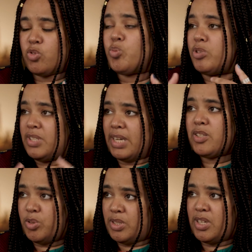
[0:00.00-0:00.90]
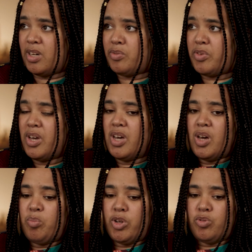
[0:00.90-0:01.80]
protect yourself,
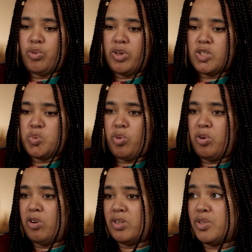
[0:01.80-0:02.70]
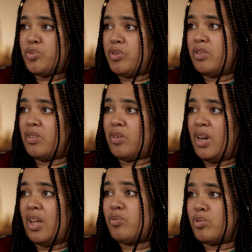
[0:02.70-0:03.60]
but to explore
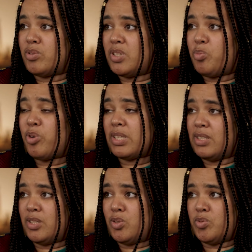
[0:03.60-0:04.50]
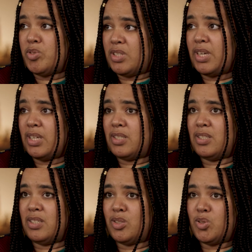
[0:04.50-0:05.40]
different levels and practices of
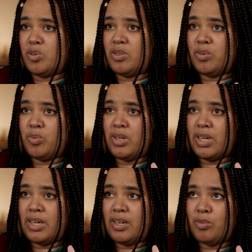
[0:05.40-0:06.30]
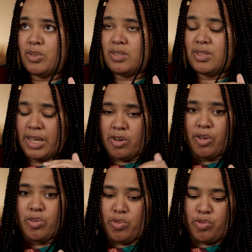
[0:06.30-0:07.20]
society. And so that we take
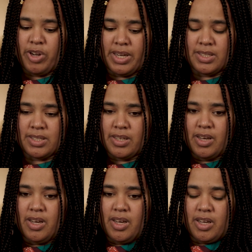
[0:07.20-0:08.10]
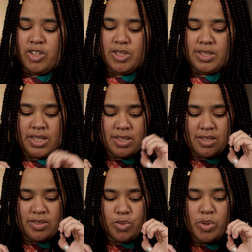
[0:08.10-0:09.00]
on the phrase, and she
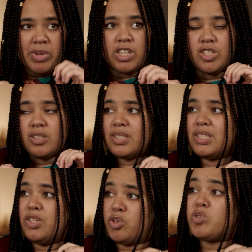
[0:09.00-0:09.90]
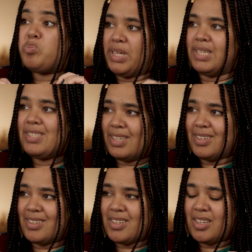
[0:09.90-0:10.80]
says, to imagine a sea not
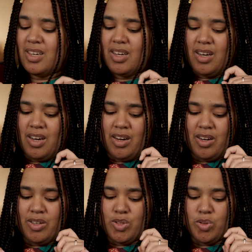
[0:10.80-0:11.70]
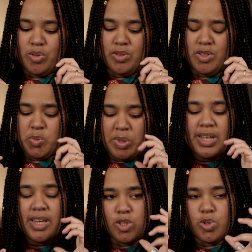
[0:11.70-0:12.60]
bleeding. So
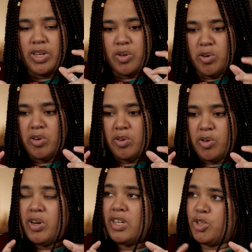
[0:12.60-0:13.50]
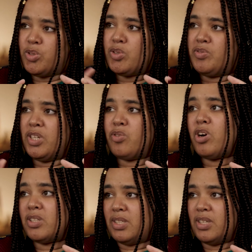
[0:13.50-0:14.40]
spilling injury and correlations of the
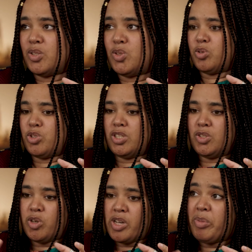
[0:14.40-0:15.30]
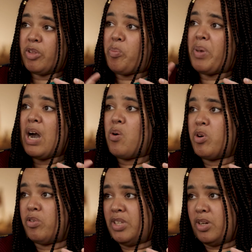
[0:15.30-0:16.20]
erotic. she's talking about the power
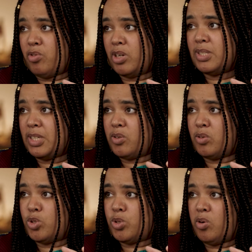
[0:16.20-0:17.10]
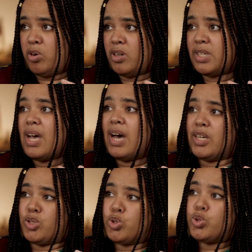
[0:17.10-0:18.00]
of the erotic, Audre Lorde,
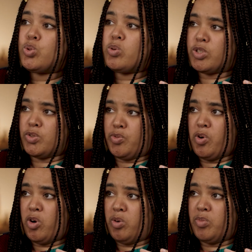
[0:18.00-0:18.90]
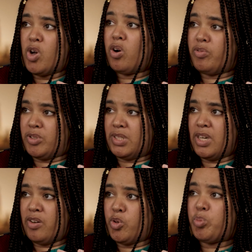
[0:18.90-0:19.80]
as a truest form of
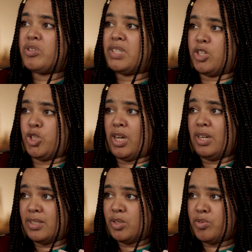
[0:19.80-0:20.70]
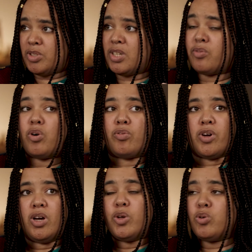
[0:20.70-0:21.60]
yourself, the potentiality of yourself, of
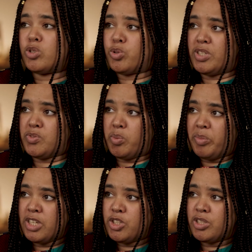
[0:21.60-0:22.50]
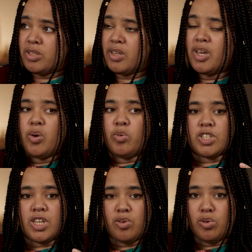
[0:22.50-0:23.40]
your transformation,
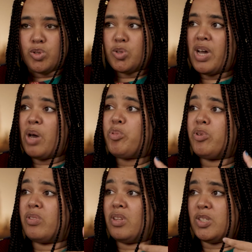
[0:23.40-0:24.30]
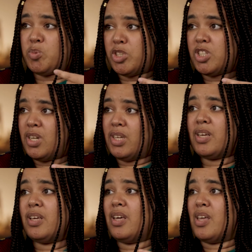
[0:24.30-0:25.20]
which can also happen
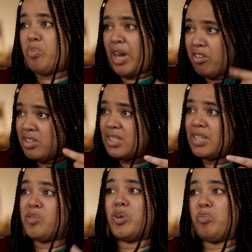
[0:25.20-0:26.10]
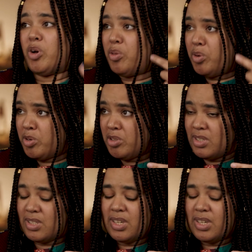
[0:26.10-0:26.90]
especially in parenting or in motherhood.